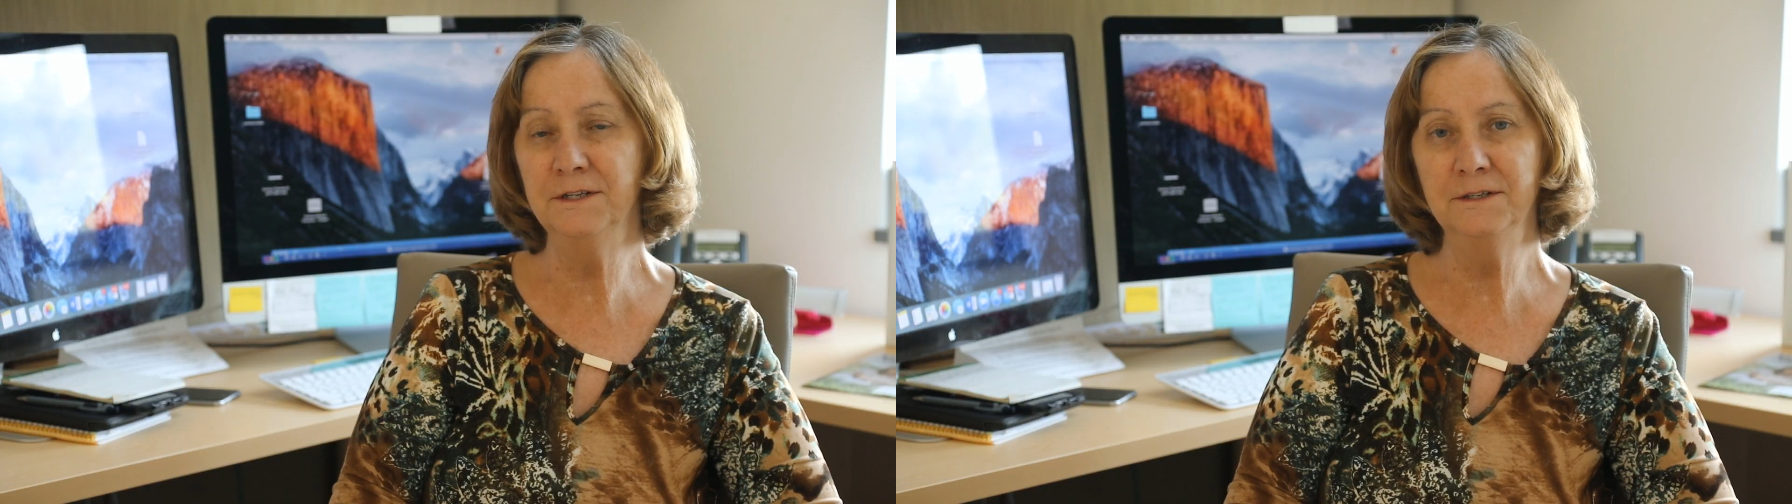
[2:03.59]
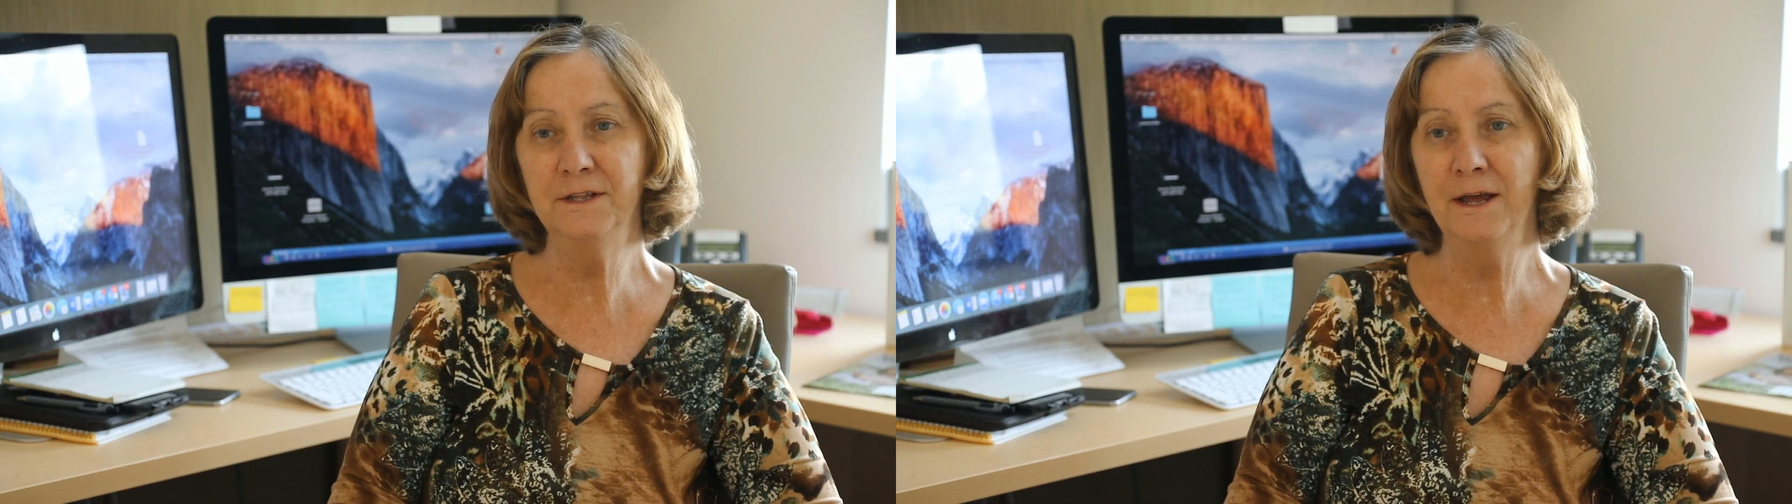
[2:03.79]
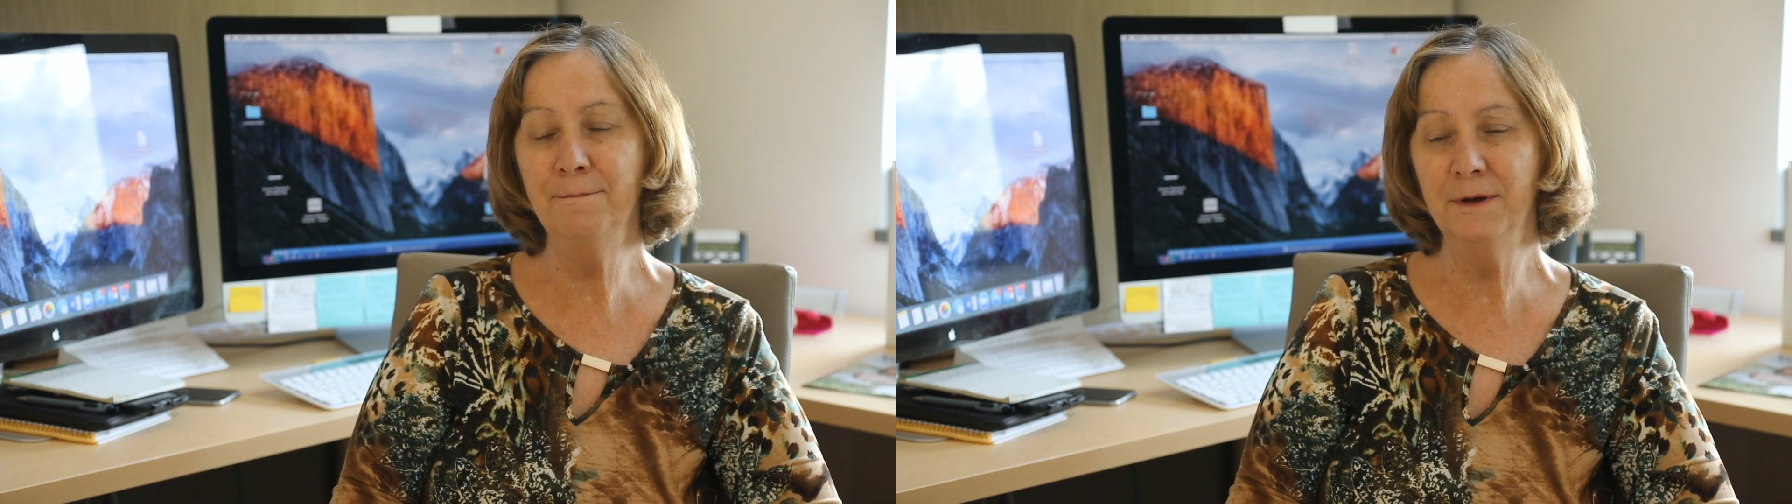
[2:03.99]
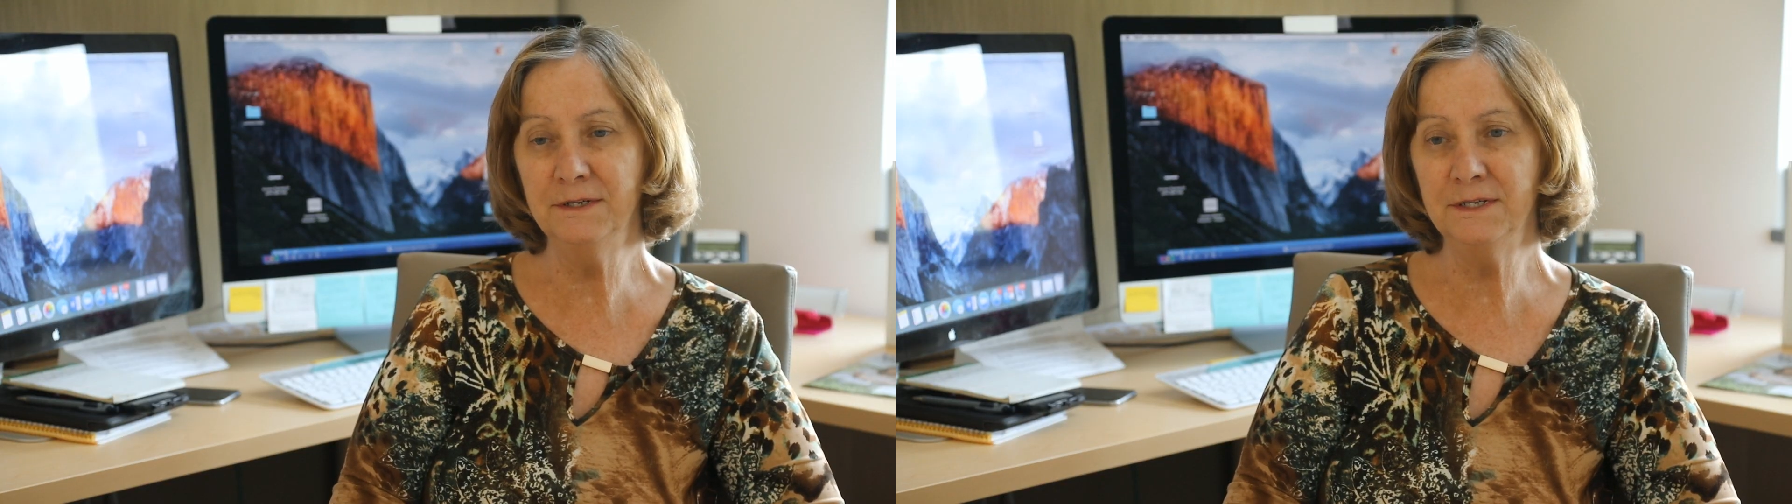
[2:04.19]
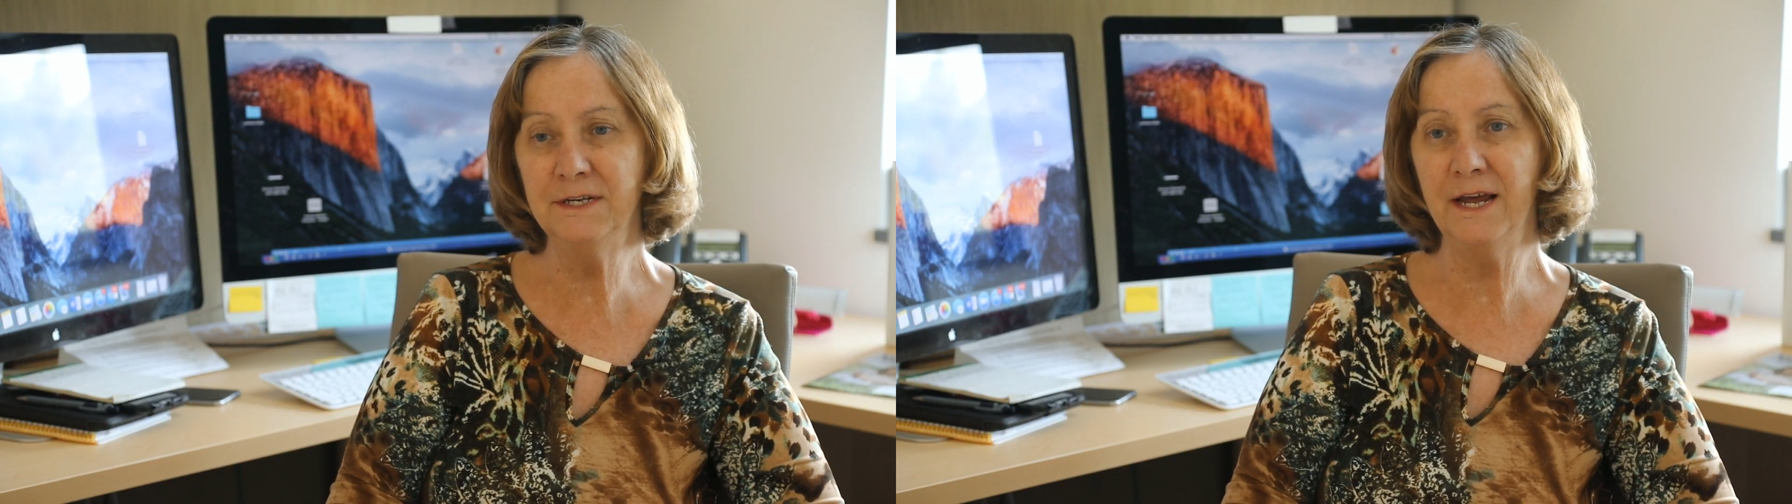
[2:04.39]
is they
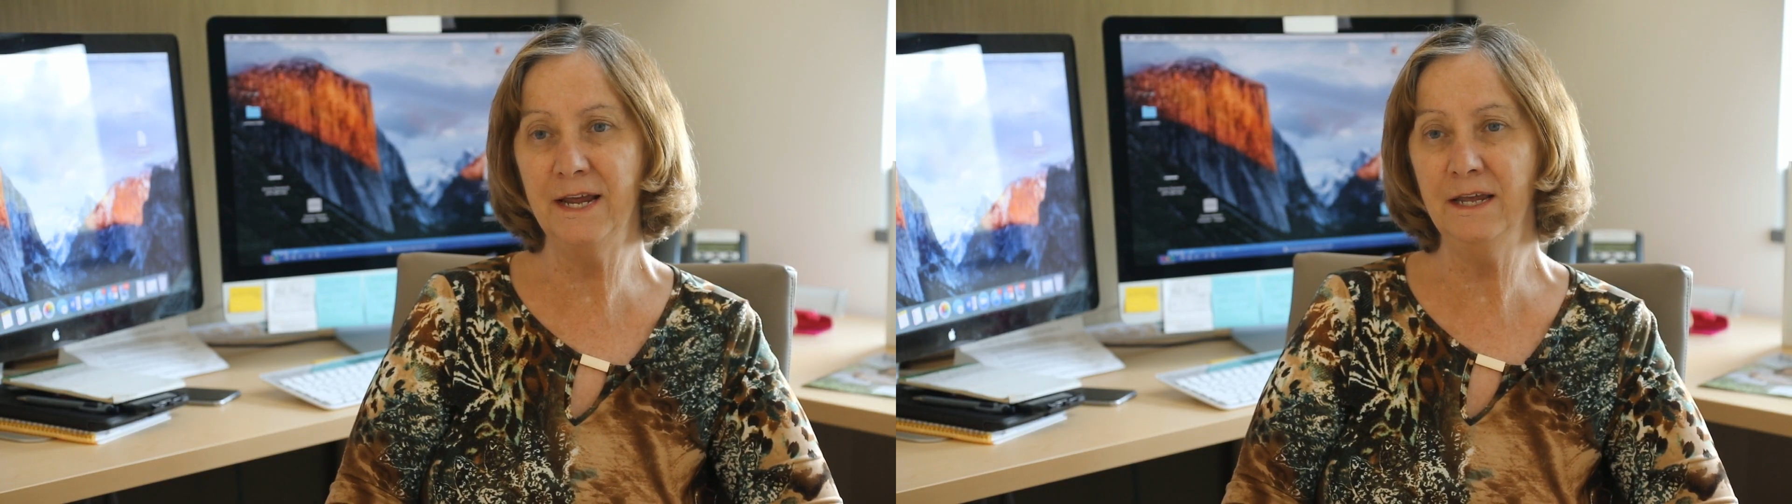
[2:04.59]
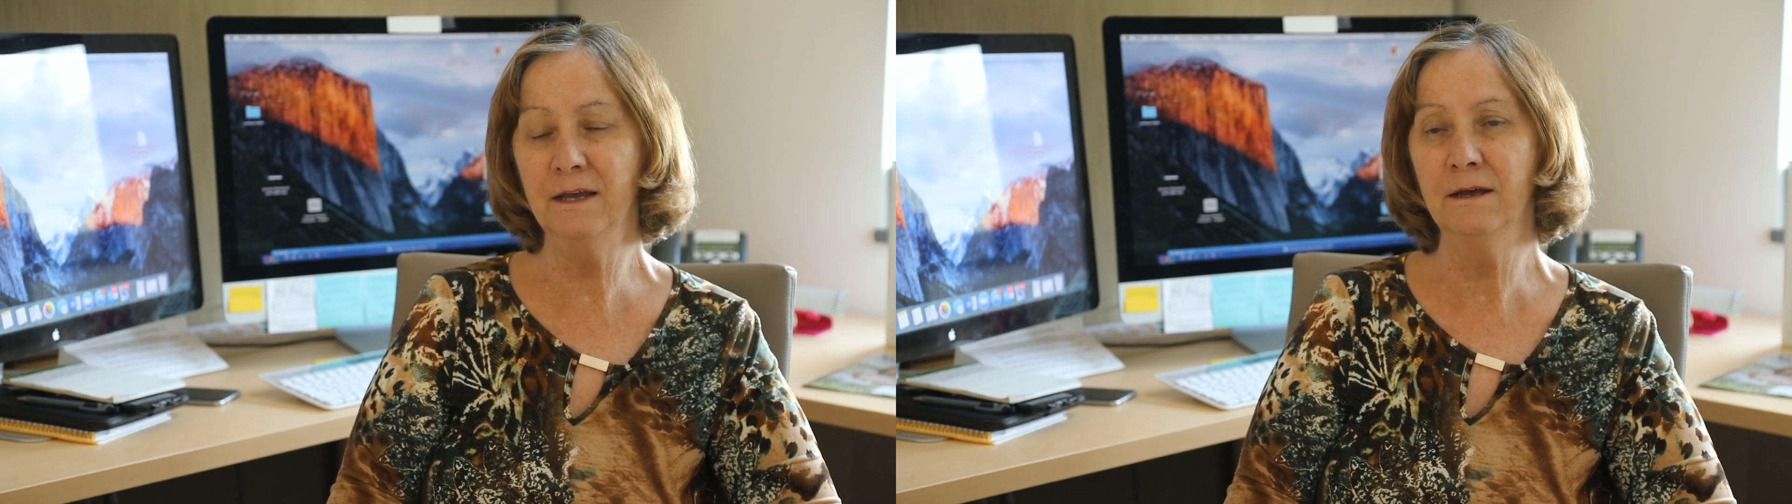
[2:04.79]
must take